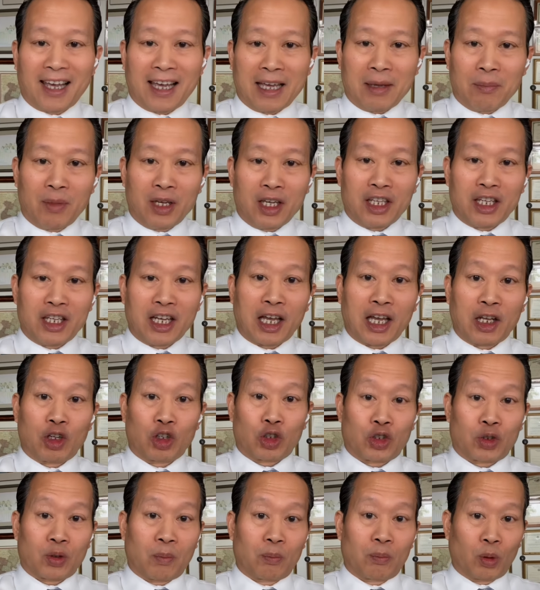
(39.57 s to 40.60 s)
a
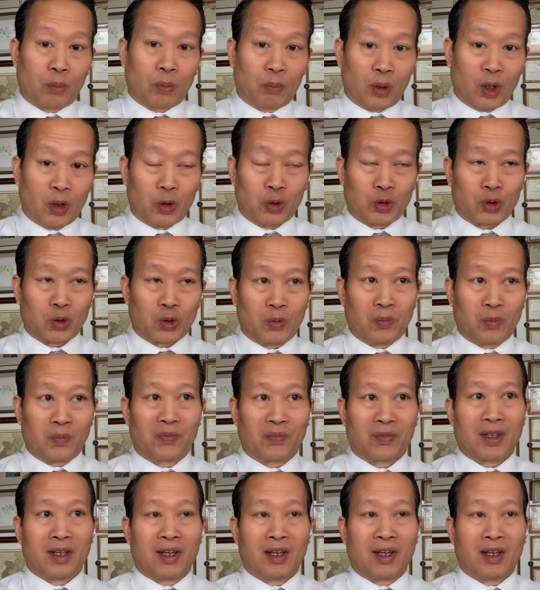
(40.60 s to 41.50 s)
mediator's proposal.